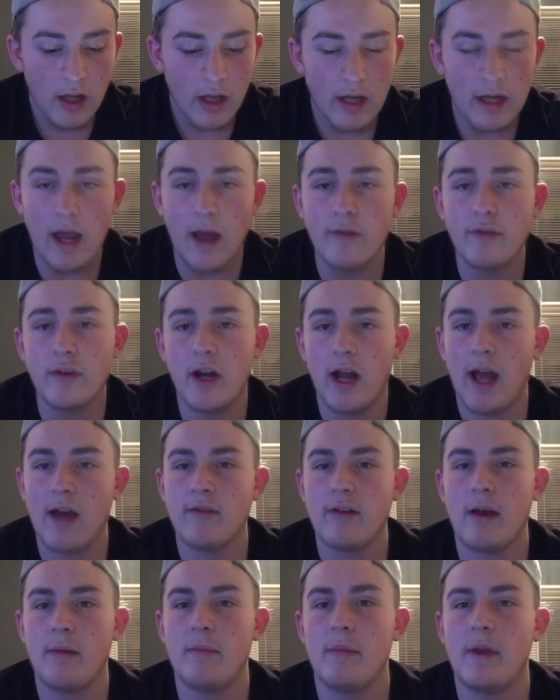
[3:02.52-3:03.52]
Never
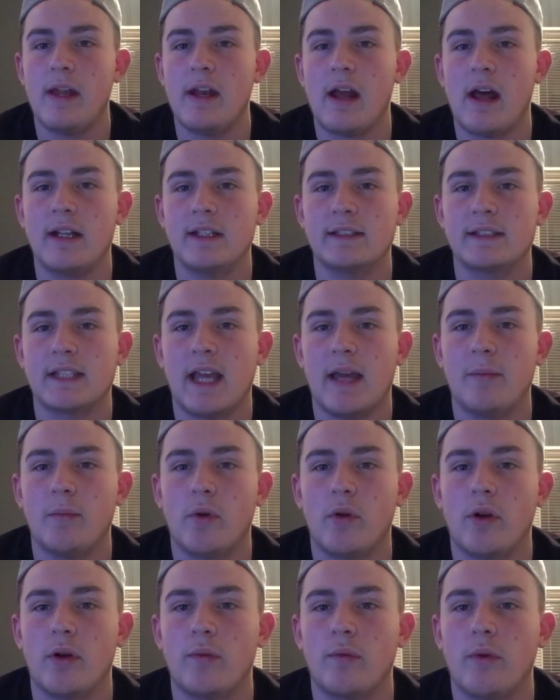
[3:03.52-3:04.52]
have I been on a
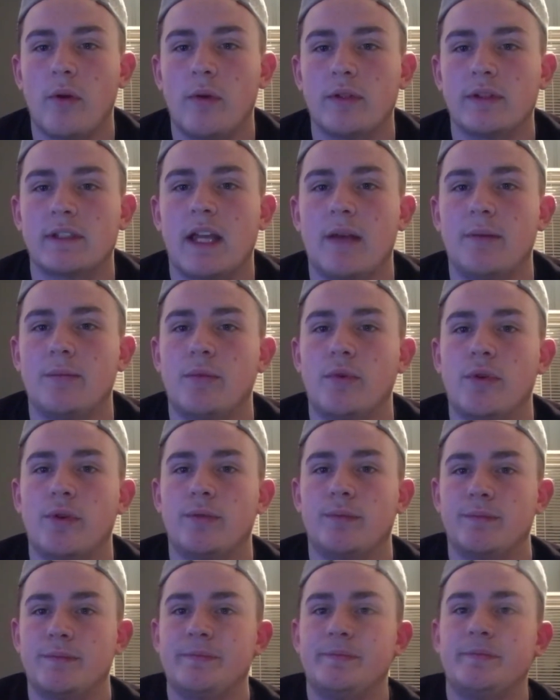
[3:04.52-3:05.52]
skateboard or rode a skateboard.
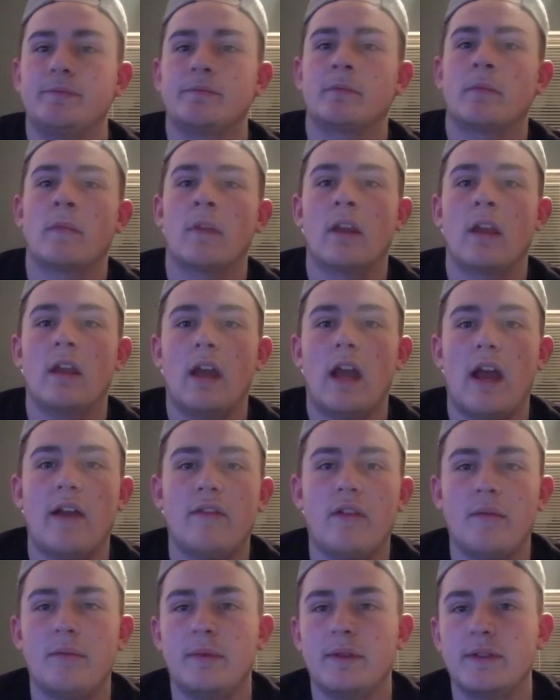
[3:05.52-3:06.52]
I've
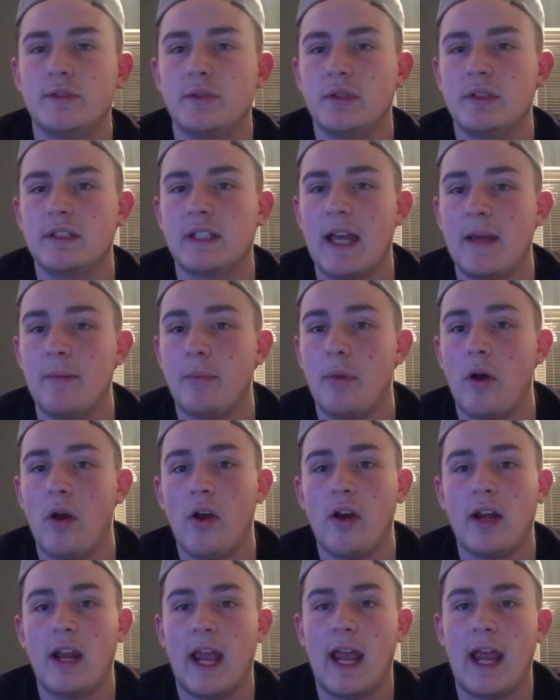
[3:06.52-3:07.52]
never been to a skate
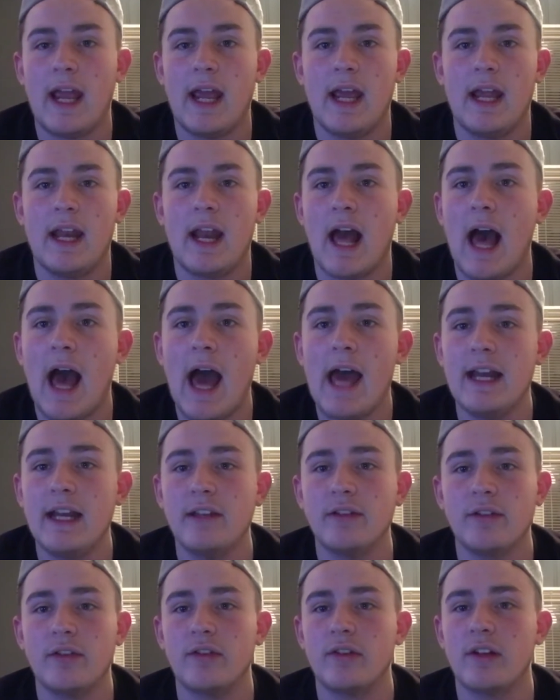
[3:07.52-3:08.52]
park, and I
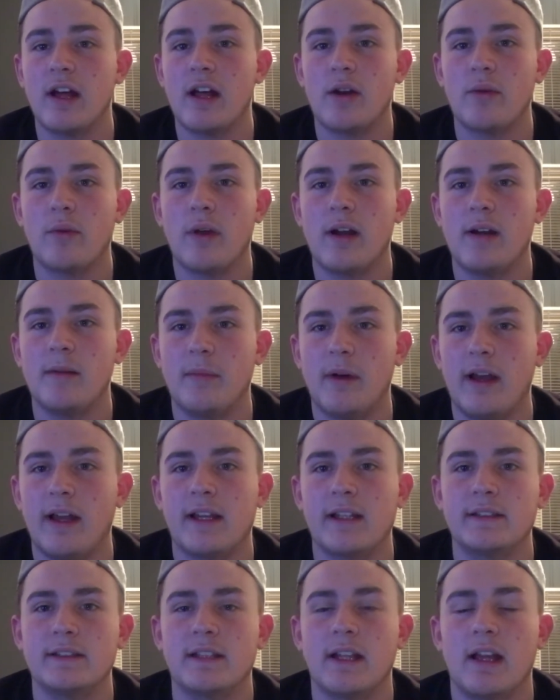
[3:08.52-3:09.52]
didn't learn how to ride a
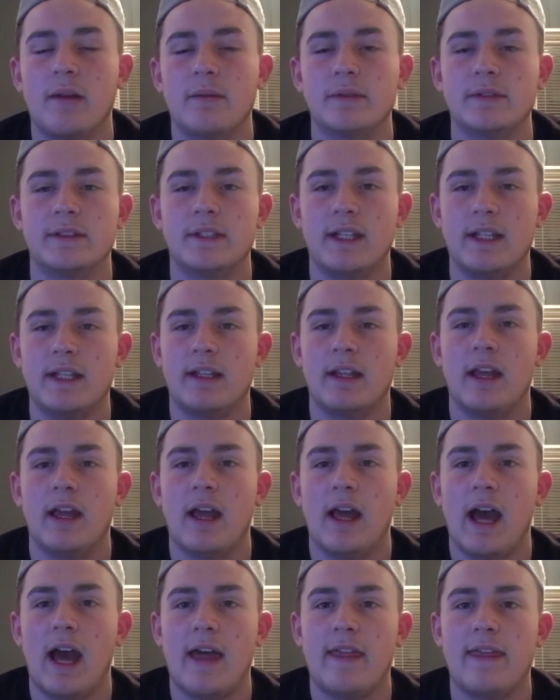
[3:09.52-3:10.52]
bike until
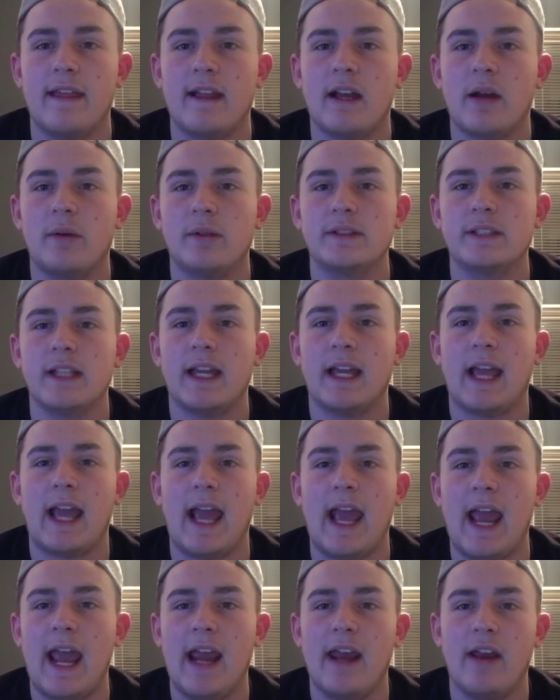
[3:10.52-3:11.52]
I think I was like
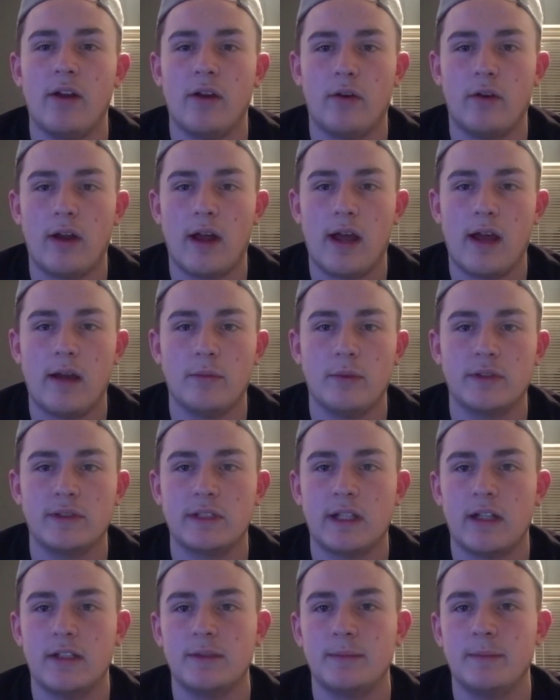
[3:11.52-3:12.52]
8 or 9, which
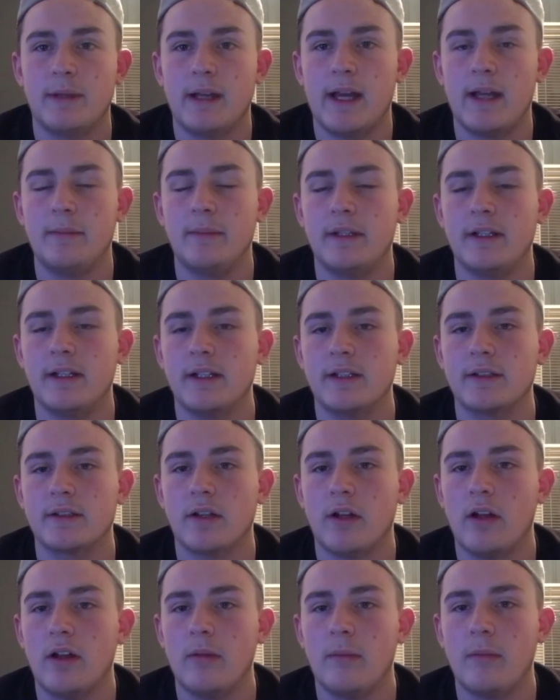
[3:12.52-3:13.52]
sounds bad because
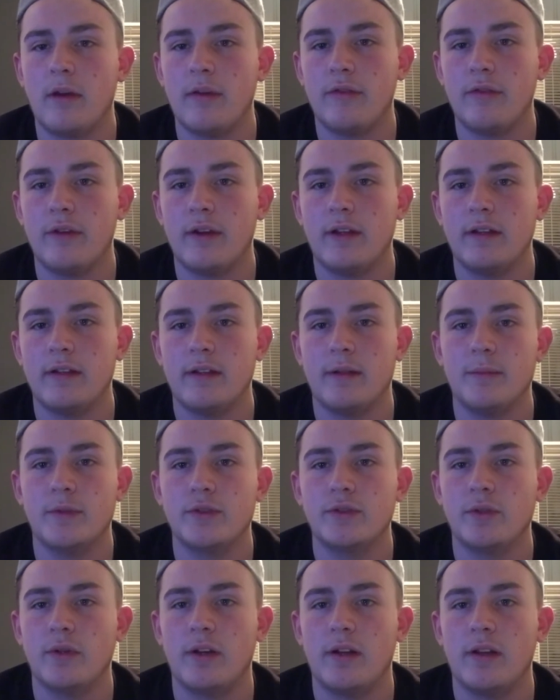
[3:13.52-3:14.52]
all my friends and
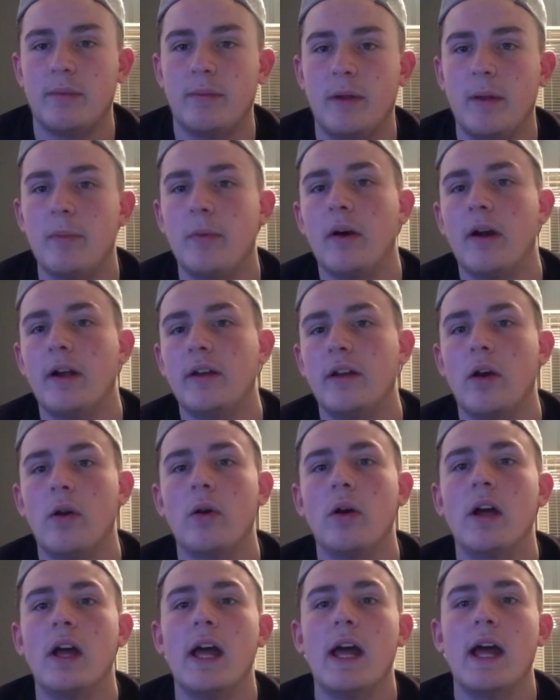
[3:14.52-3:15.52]
majority of the people I
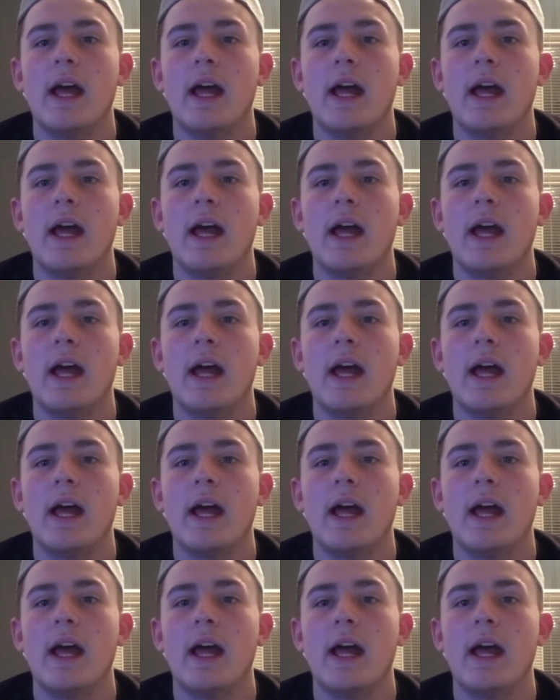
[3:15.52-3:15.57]
know